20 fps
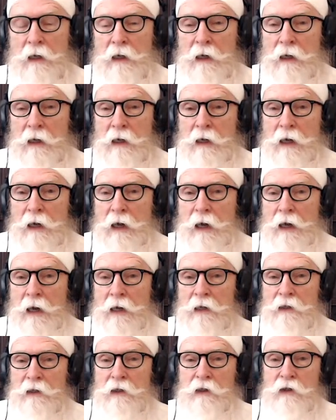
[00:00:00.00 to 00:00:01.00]
And
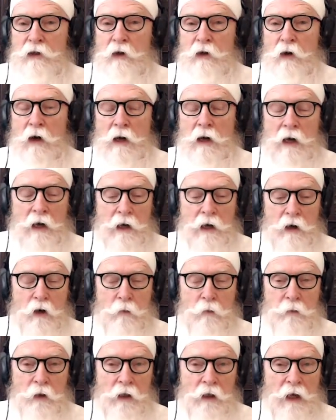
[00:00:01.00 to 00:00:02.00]
so I hope you'll
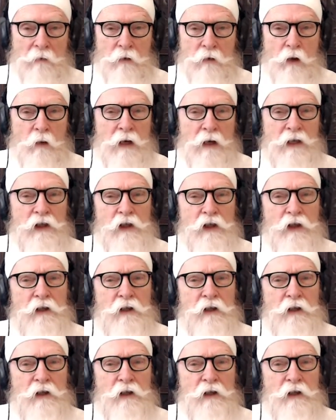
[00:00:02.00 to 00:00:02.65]
have questions